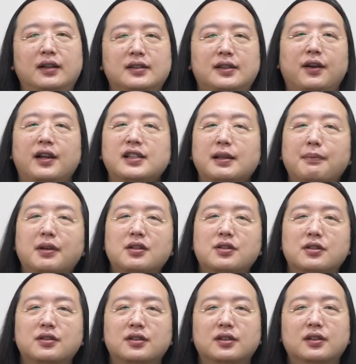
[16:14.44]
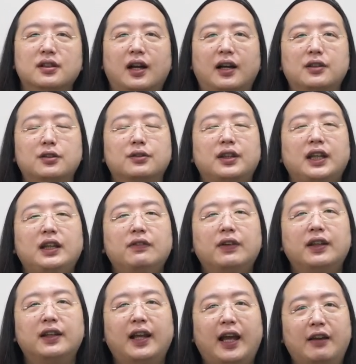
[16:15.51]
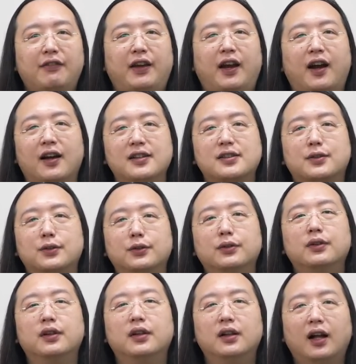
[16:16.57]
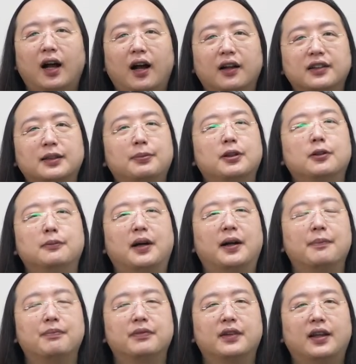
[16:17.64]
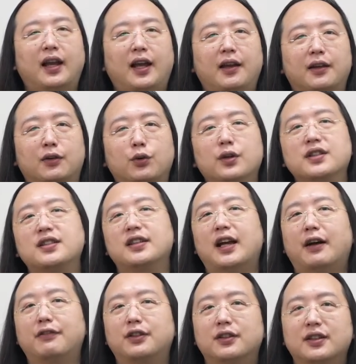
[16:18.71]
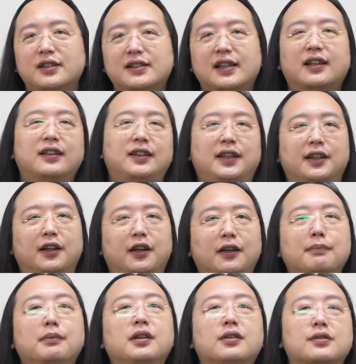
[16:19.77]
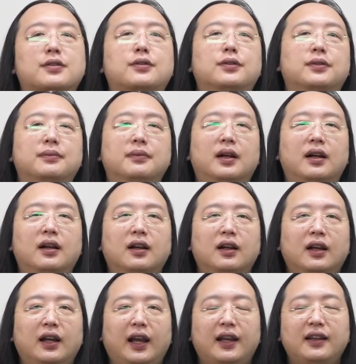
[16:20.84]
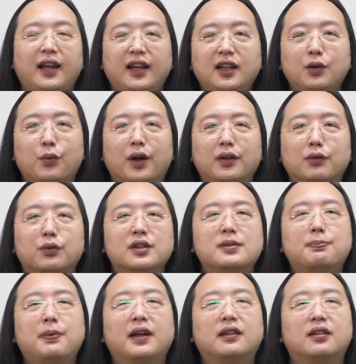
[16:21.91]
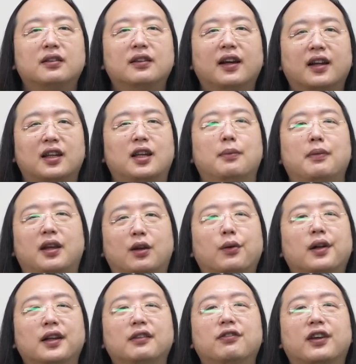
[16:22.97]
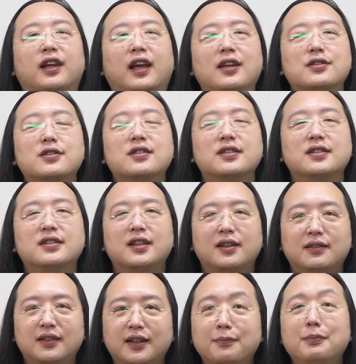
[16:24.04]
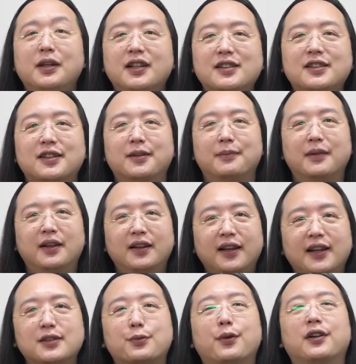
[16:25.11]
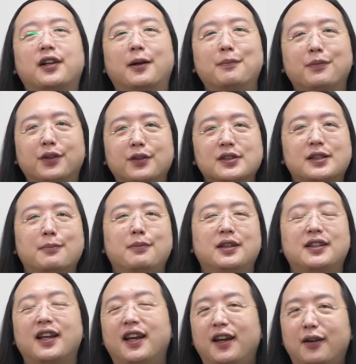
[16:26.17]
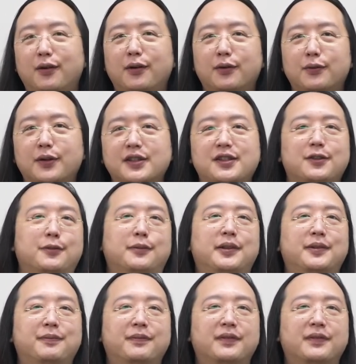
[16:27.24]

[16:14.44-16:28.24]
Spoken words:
So as I mentioned, I don't even have a high school diploma. I quit after the second year in middle school. And anyone with better academic qualifications than the minister is welcome to submit a resume.